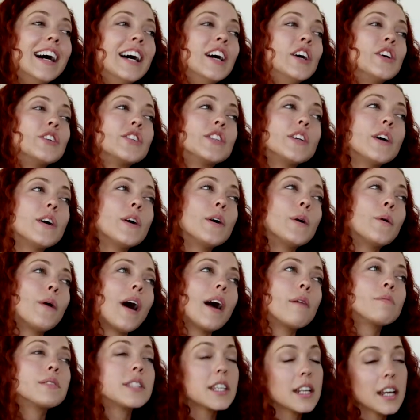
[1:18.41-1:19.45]
So
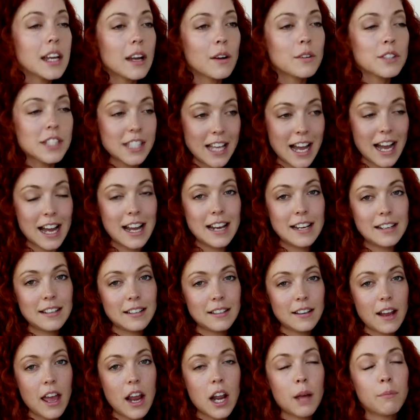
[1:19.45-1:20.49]
I'm sitting outside
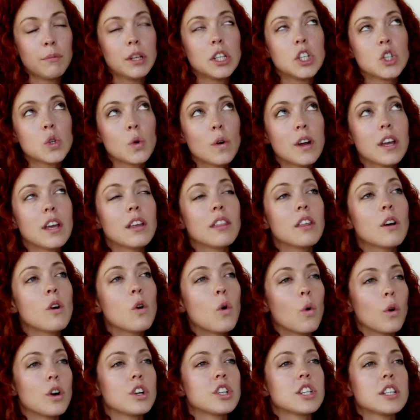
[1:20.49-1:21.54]
and I'm enjoying the
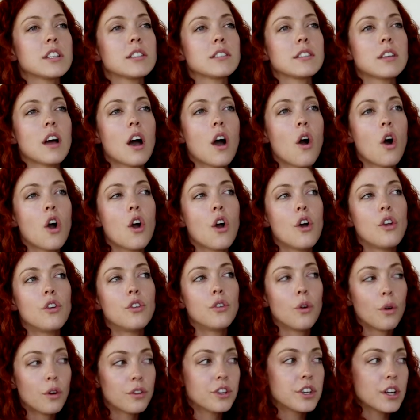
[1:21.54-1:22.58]
gorgeous
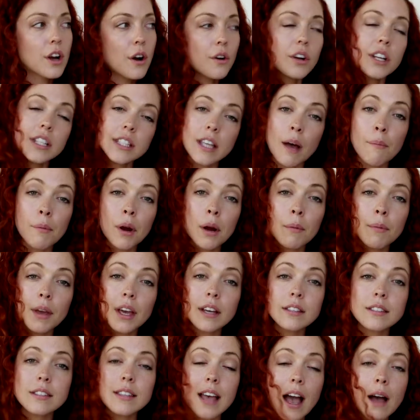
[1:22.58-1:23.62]
North Dakota summer
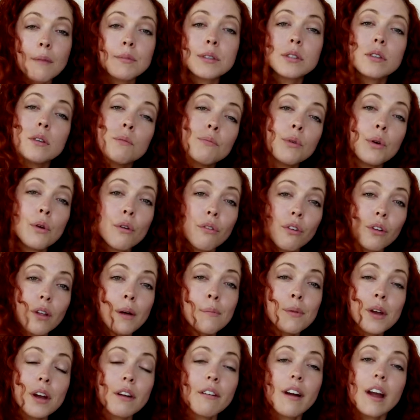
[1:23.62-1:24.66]
because it's absolutely beautiful
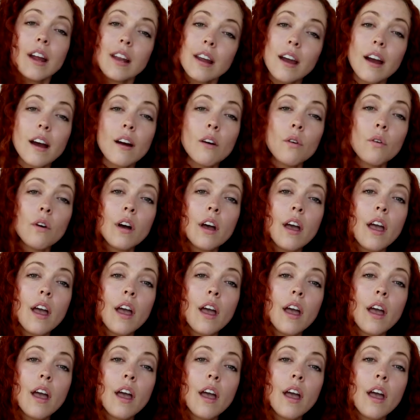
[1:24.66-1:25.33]
up here right now,